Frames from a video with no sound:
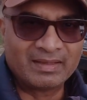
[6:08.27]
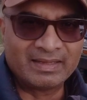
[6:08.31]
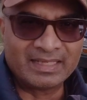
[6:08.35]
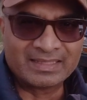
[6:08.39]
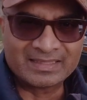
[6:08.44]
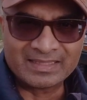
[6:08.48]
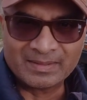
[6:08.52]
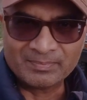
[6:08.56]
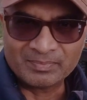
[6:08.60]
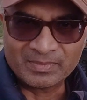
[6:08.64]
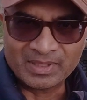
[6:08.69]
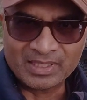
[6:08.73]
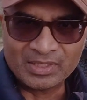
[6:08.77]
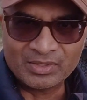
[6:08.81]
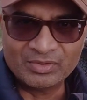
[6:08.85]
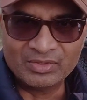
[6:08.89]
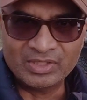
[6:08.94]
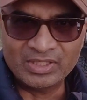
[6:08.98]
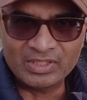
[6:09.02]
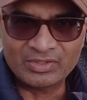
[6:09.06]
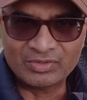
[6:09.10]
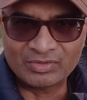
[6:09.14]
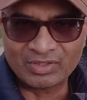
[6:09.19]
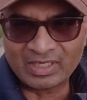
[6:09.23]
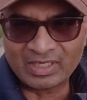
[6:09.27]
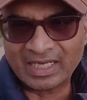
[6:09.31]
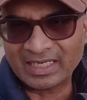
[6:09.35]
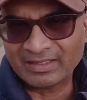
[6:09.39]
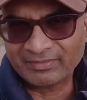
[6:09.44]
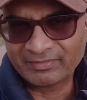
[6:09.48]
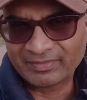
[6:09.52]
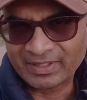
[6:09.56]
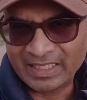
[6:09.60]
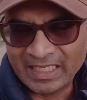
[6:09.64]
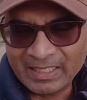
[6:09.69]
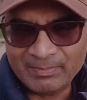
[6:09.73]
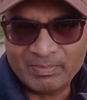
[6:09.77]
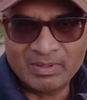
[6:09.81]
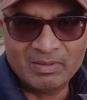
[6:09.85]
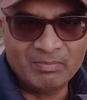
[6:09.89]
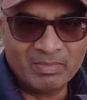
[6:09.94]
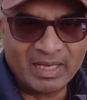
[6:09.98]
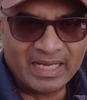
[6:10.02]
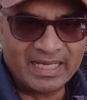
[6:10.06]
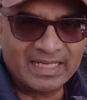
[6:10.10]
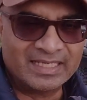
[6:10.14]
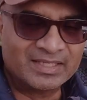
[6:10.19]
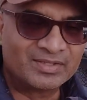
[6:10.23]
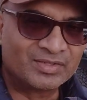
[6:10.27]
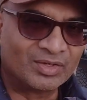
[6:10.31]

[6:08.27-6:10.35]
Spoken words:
and that's something you need to kind of keep in mind.